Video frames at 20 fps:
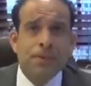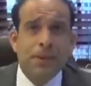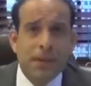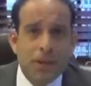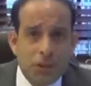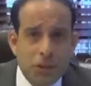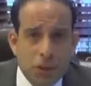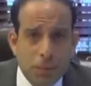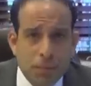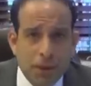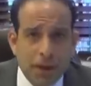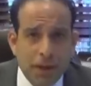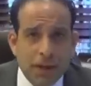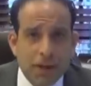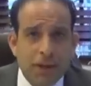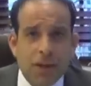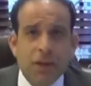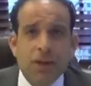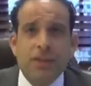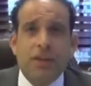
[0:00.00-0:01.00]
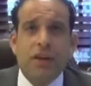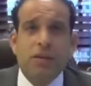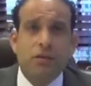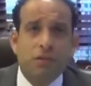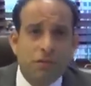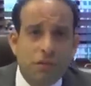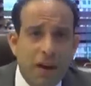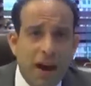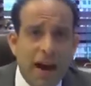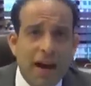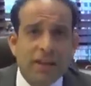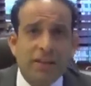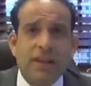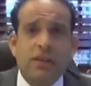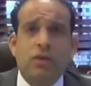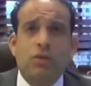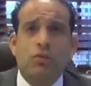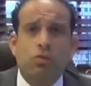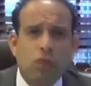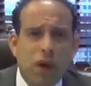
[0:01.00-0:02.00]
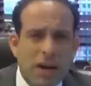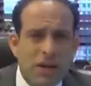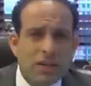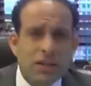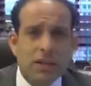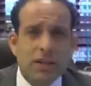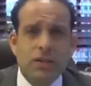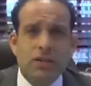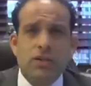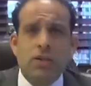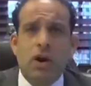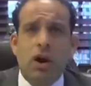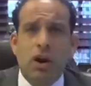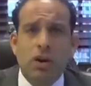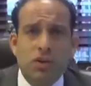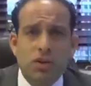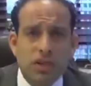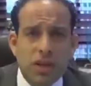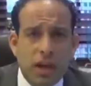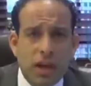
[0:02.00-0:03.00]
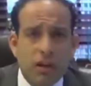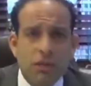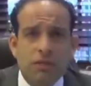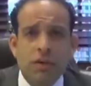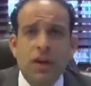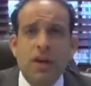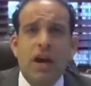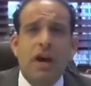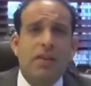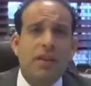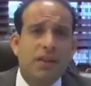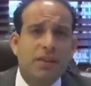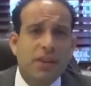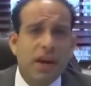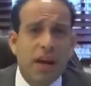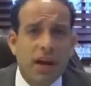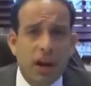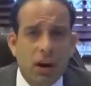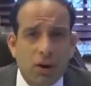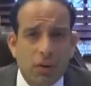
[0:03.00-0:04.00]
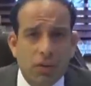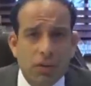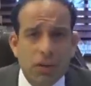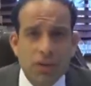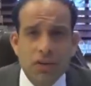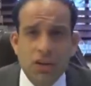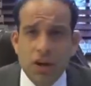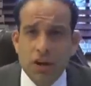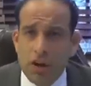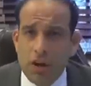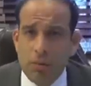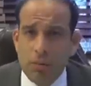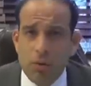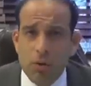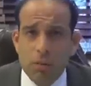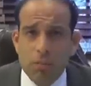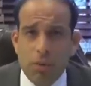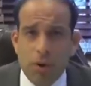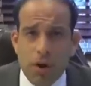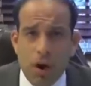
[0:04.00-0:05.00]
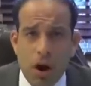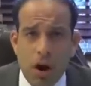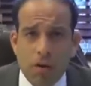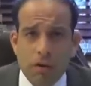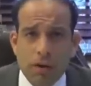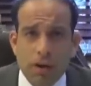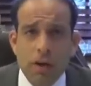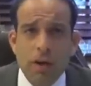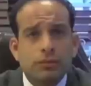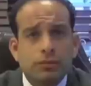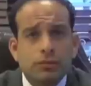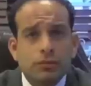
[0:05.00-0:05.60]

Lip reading: is abated, that in fact that the residents are safe and that the health is our number one priority.